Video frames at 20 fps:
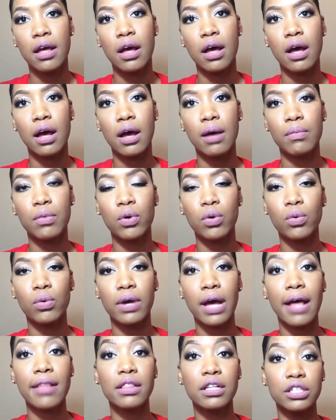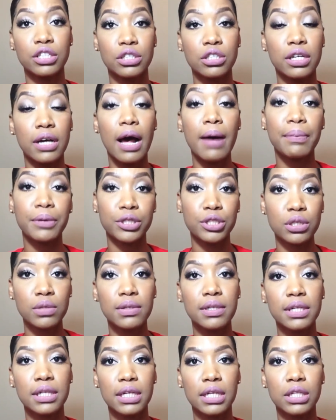who got the
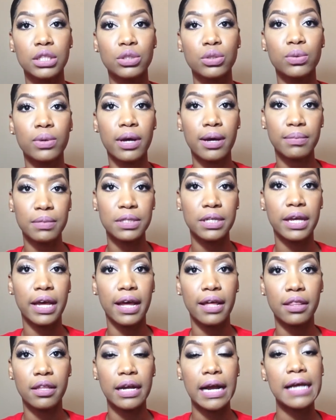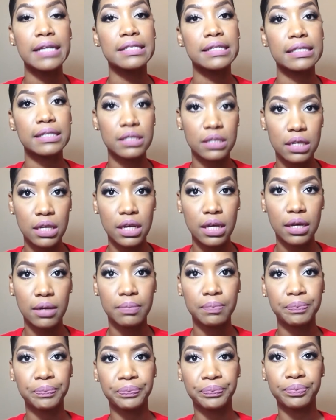opportunity to come together as a
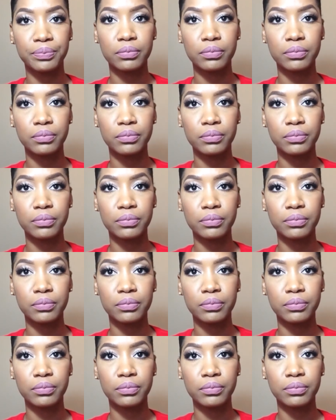team